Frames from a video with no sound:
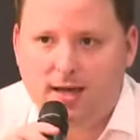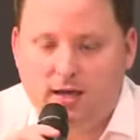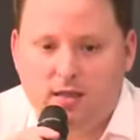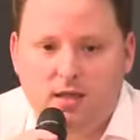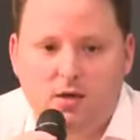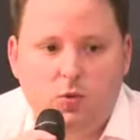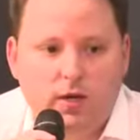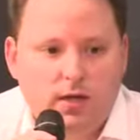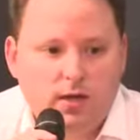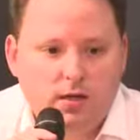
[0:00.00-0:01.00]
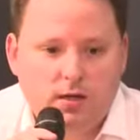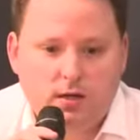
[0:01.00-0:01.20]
I think when